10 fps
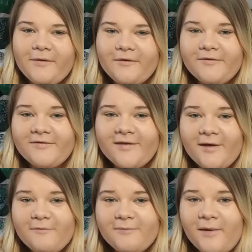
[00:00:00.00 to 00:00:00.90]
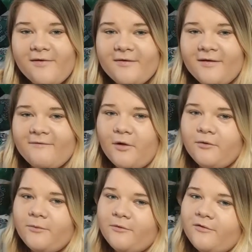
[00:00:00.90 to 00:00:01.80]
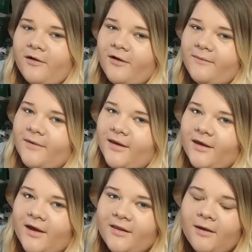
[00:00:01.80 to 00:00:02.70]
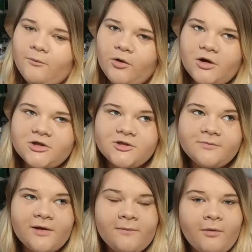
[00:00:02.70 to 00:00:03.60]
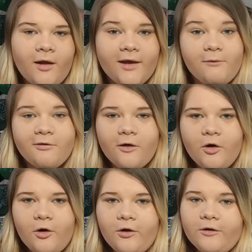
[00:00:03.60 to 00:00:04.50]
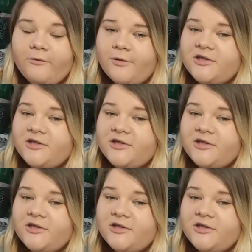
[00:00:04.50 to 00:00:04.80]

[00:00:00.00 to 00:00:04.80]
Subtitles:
because they was basically Voldemort's army and they worshipped him like he was a god,